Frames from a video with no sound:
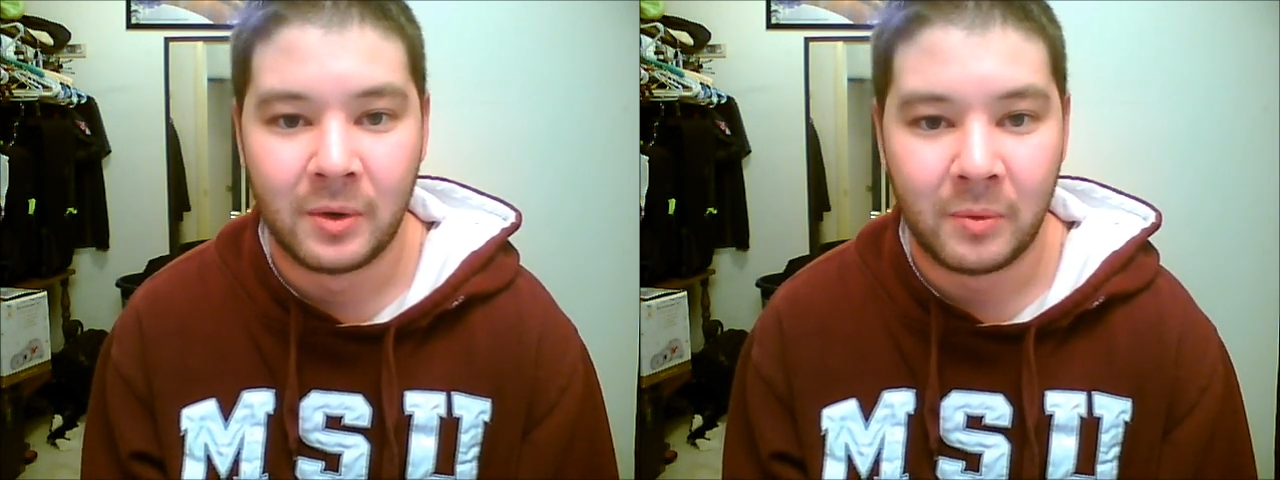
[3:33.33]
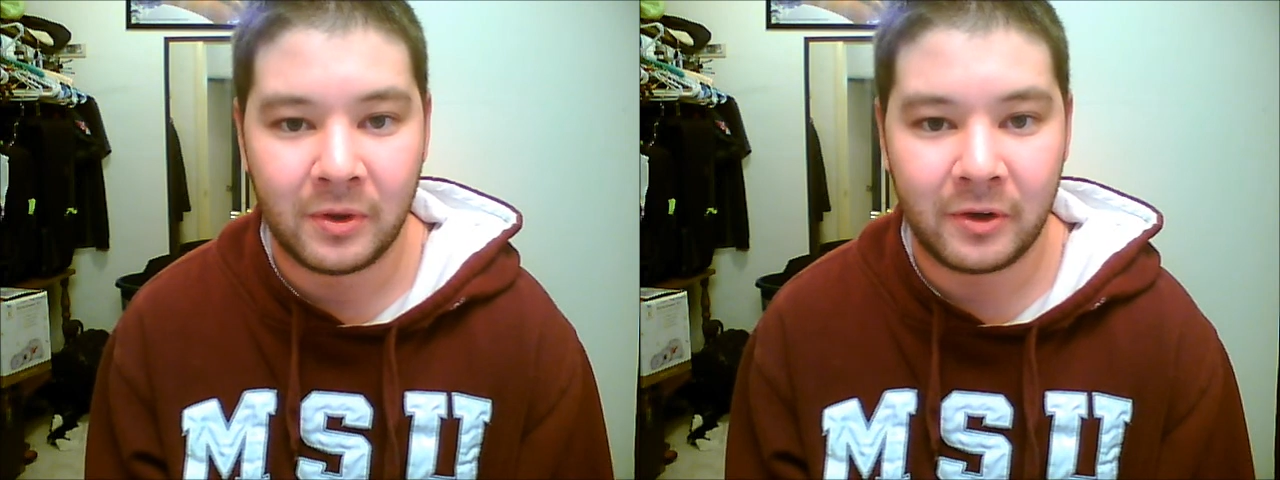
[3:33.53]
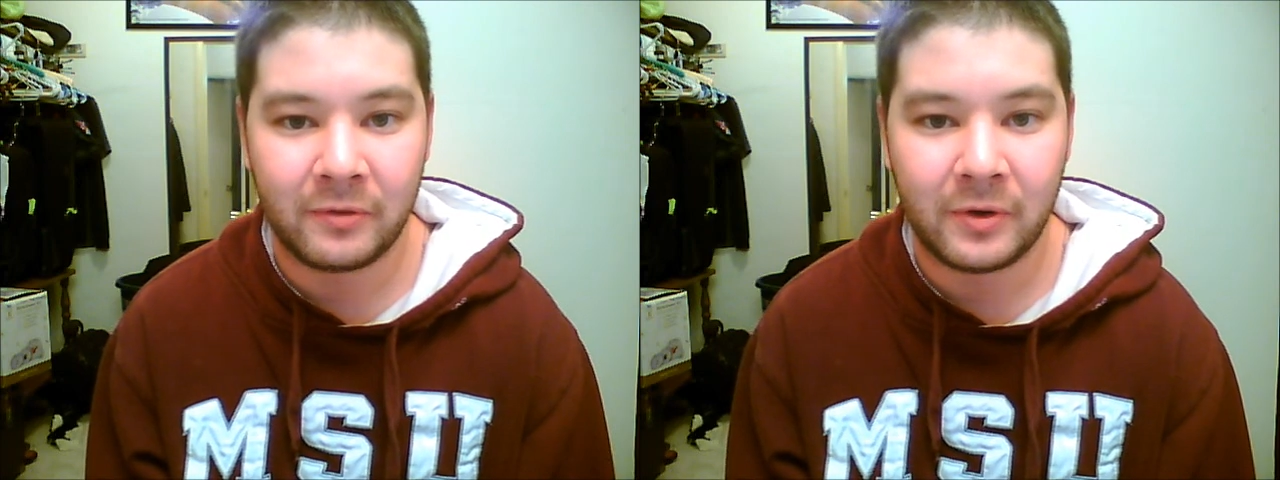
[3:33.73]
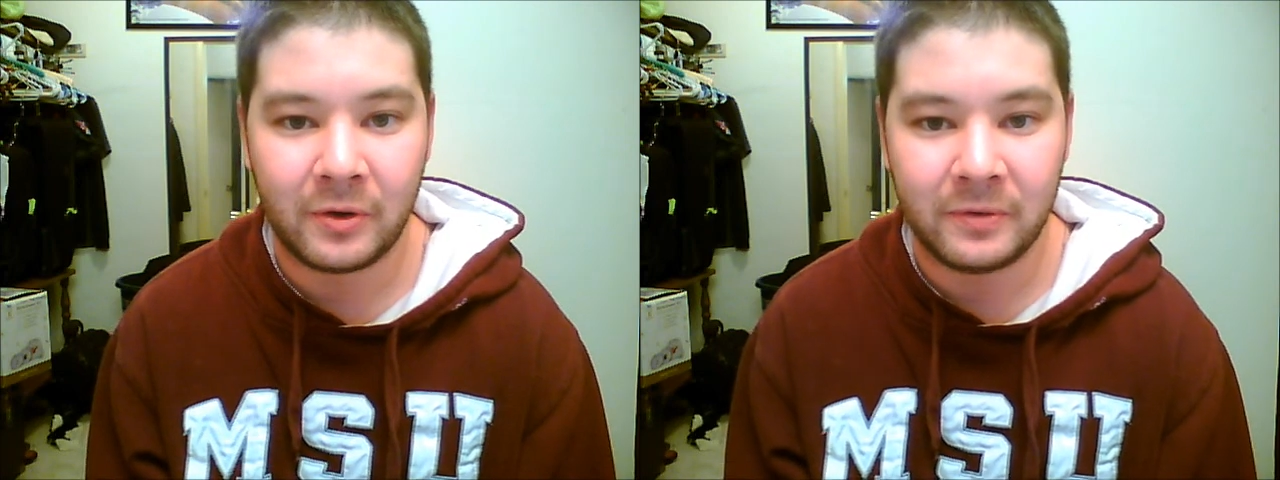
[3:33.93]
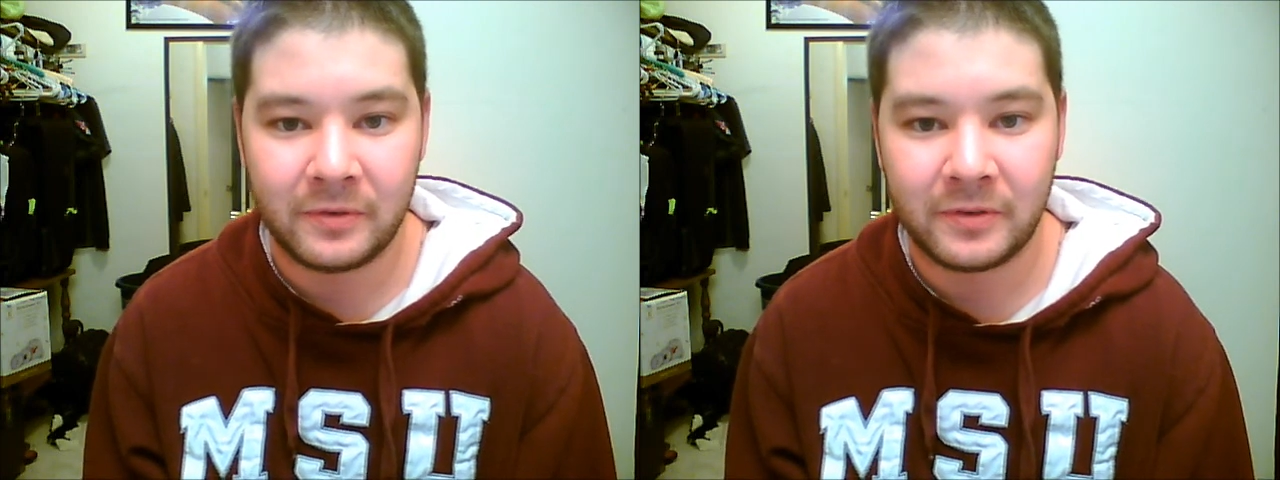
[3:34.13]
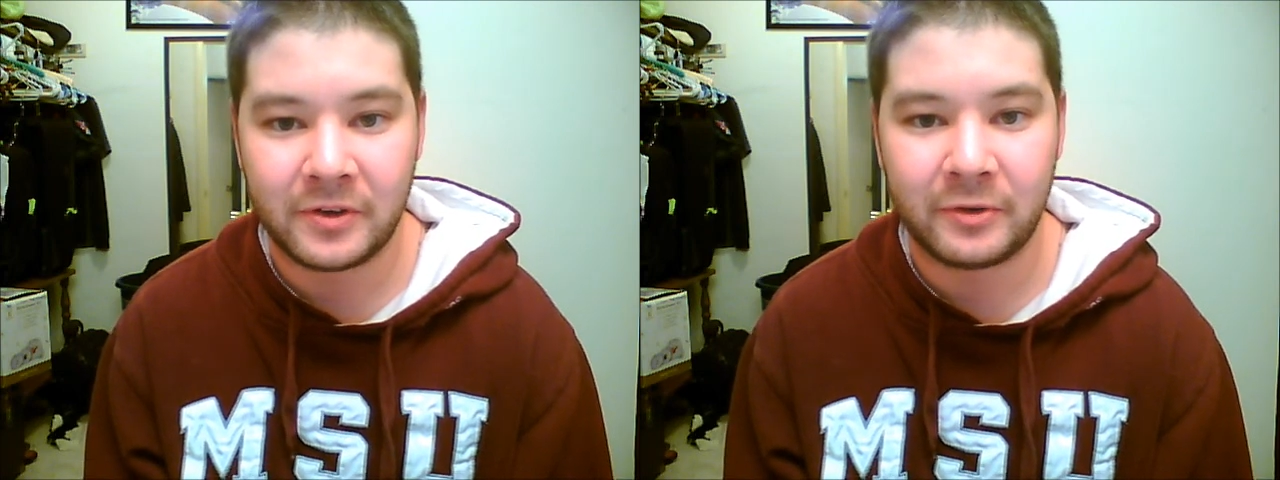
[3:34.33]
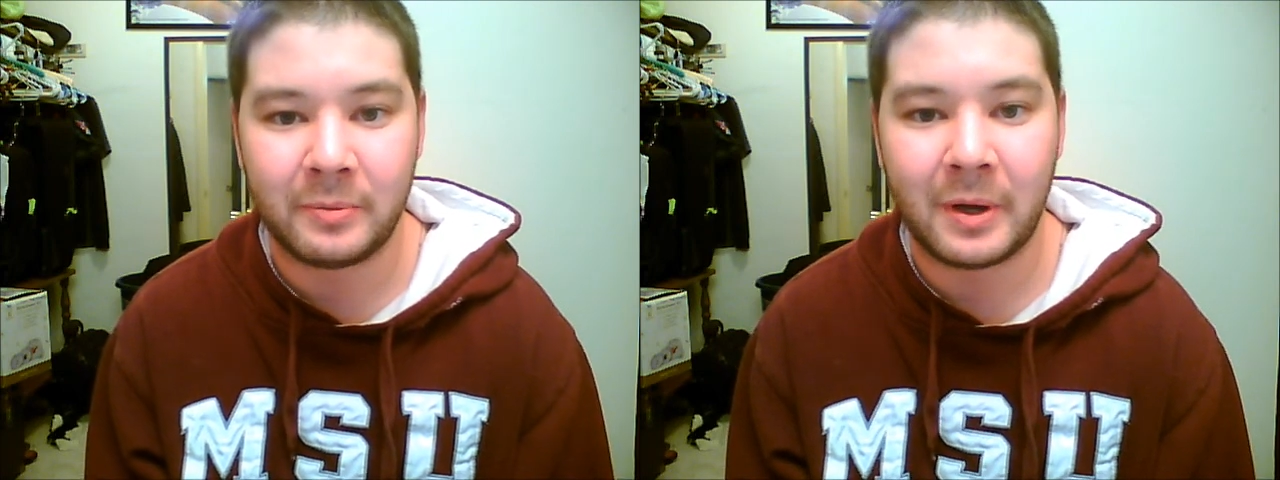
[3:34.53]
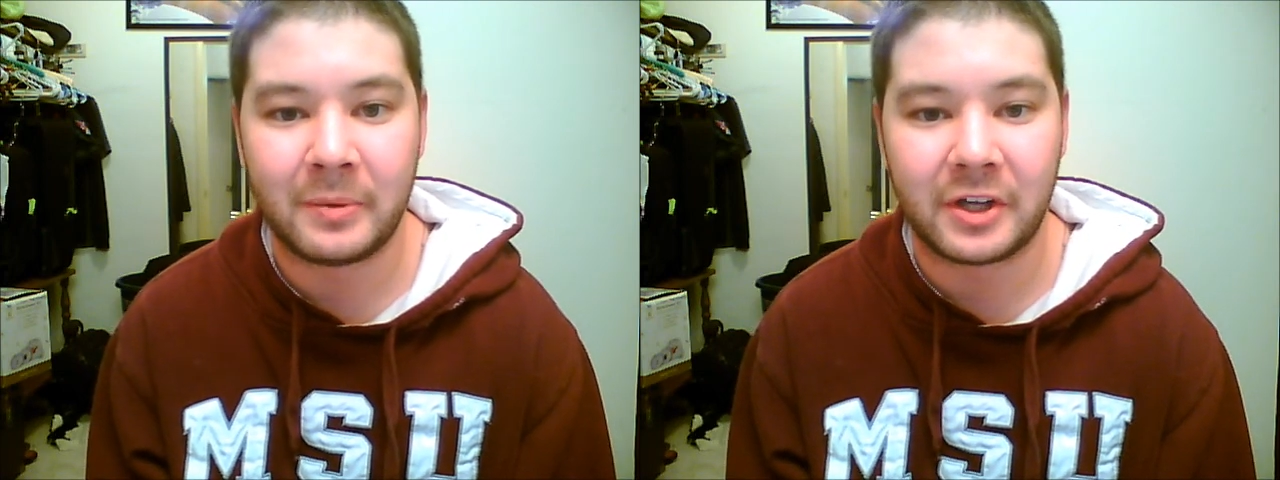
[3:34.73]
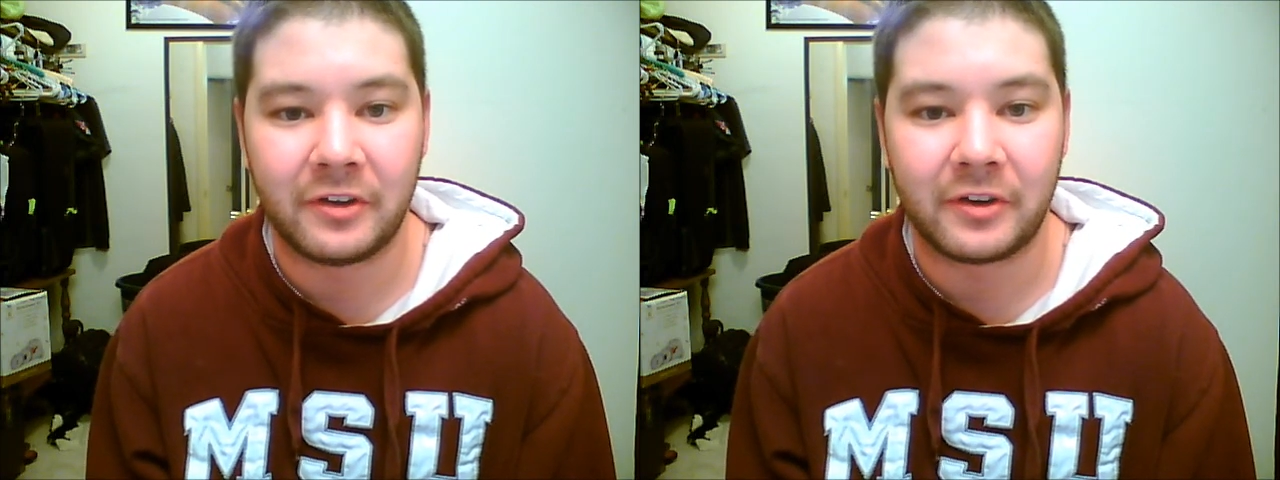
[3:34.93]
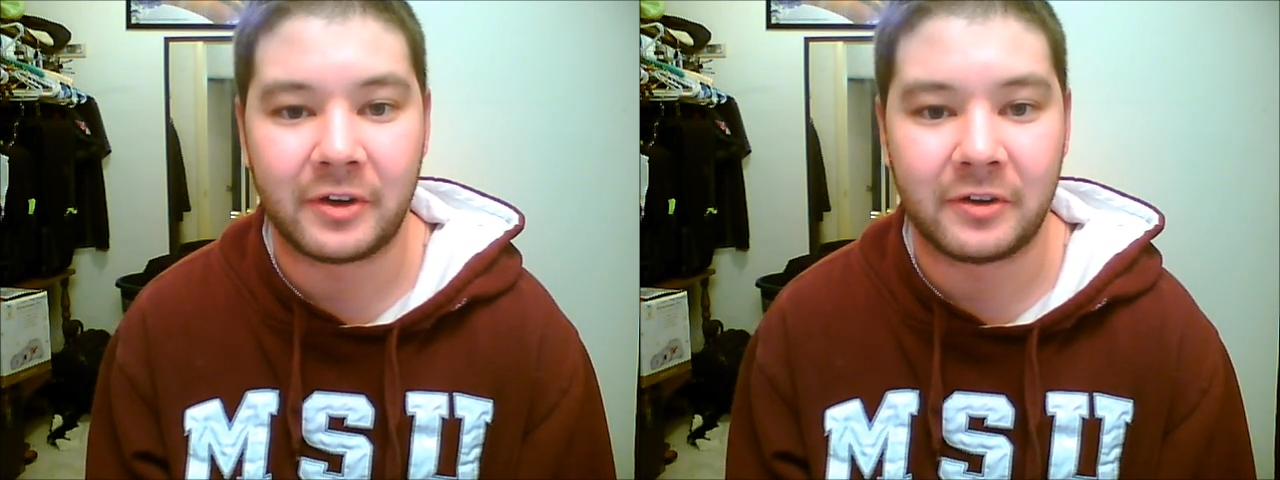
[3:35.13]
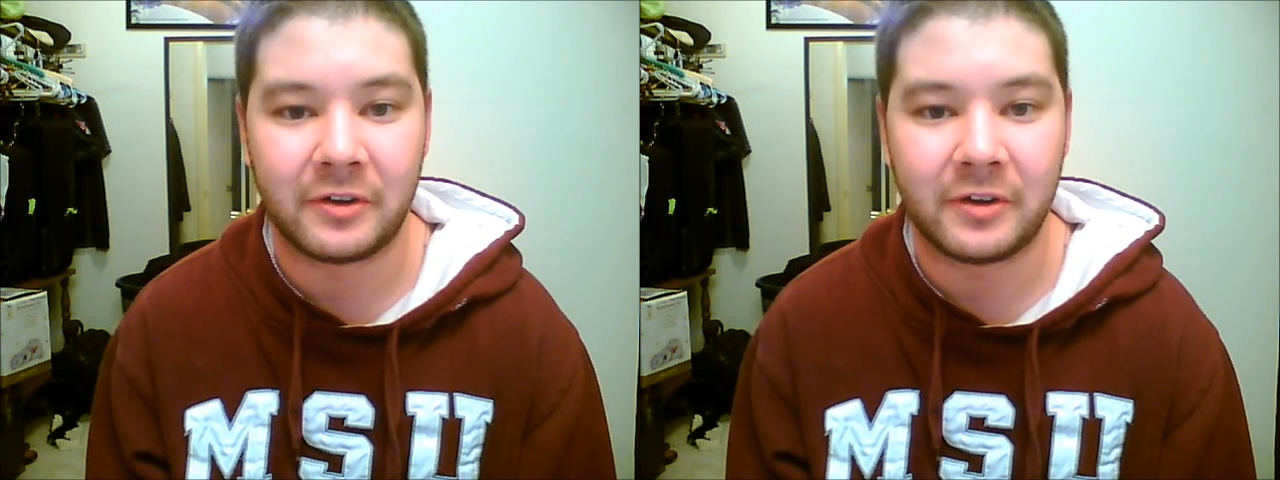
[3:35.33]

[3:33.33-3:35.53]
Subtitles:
little vote to the Republicans on it,